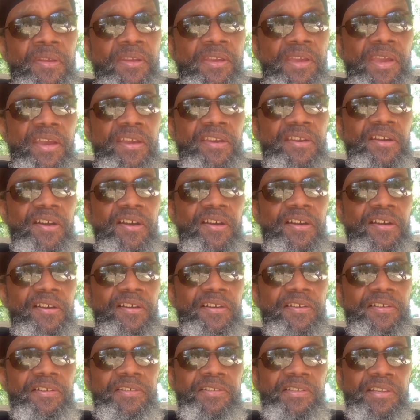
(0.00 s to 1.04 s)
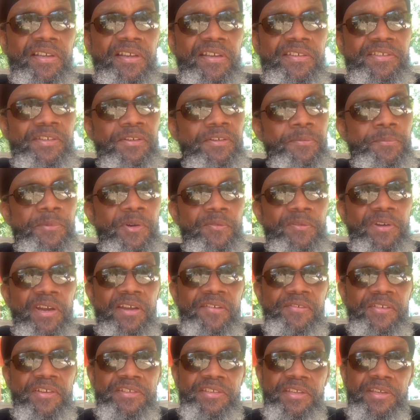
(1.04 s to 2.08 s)
And I told my
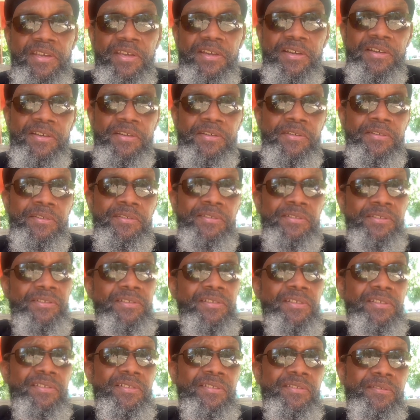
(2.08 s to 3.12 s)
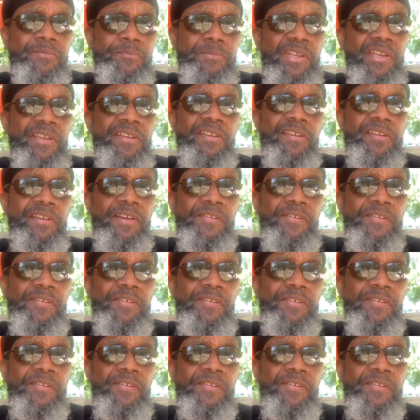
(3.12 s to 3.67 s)
wife, I say, man, I